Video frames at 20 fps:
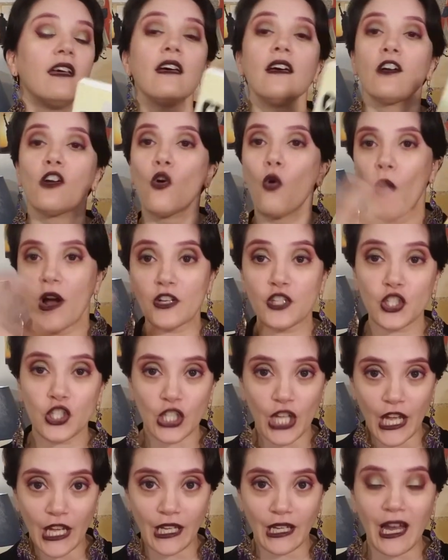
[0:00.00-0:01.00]

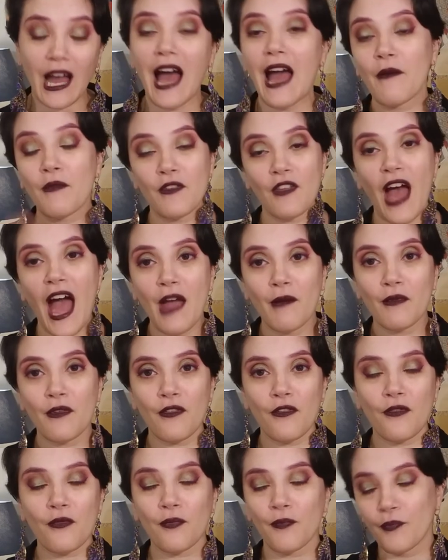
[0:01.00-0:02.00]
questioning. I was I
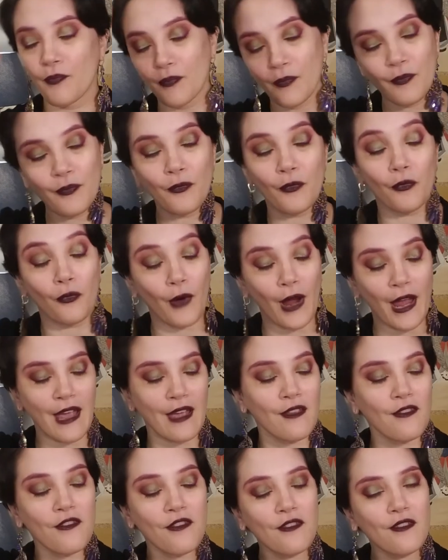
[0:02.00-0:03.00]
was
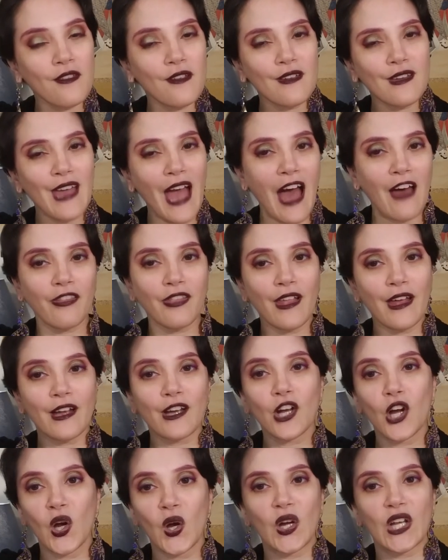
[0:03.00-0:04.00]
raised Catholic,
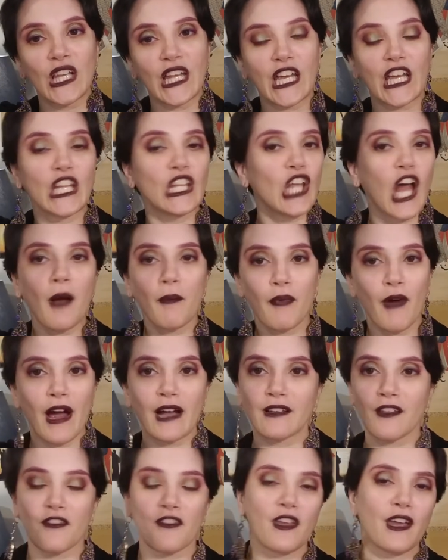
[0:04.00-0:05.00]
currently not
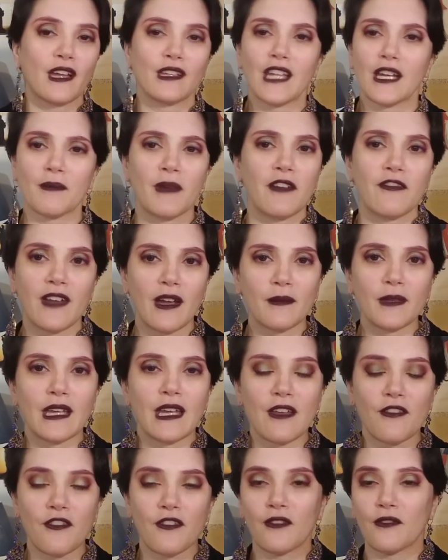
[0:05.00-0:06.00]
practicing, and like my family
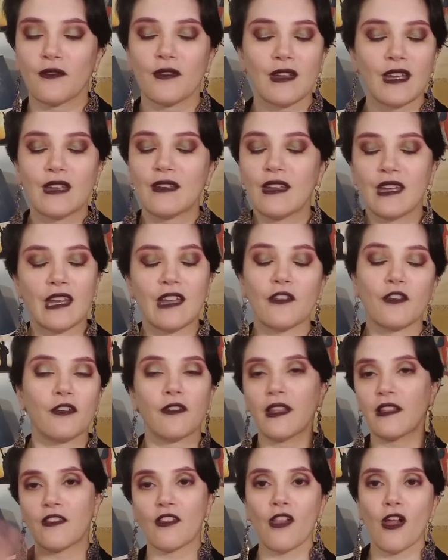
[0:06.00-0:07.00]
isn't either.
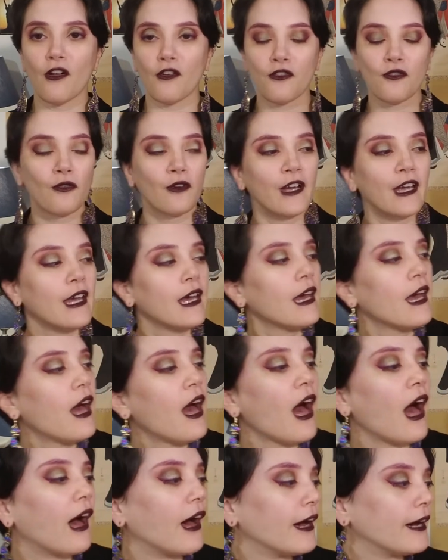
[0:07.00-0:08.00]
That's a long story.
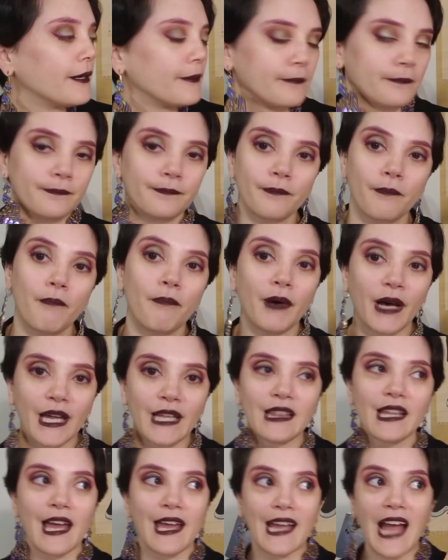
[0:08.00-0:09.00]
Um, but
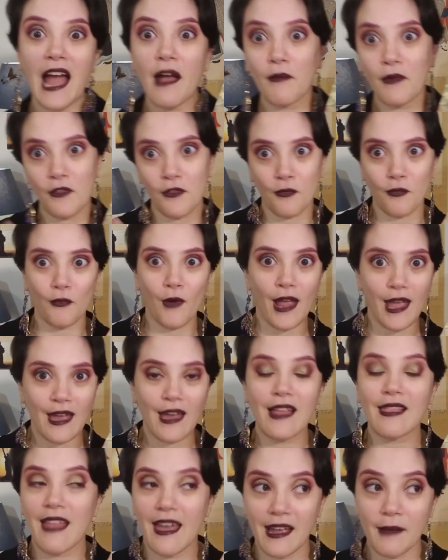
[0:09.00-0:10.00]
like I was right,
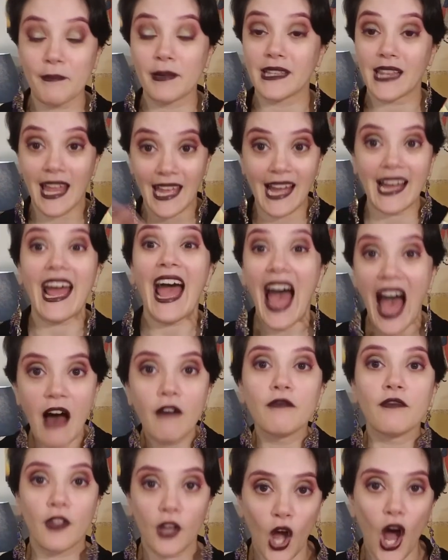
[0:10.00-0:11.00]
like but like I
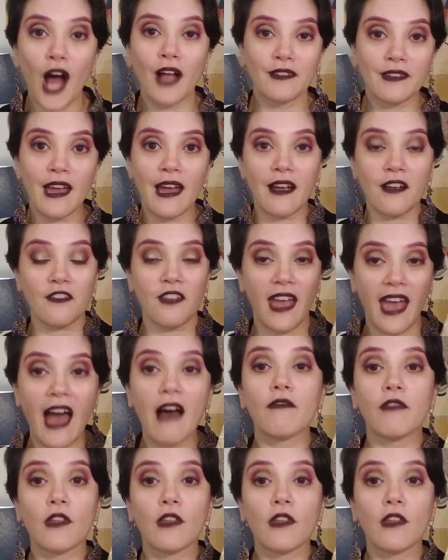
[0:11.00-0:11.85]
have the context. I have the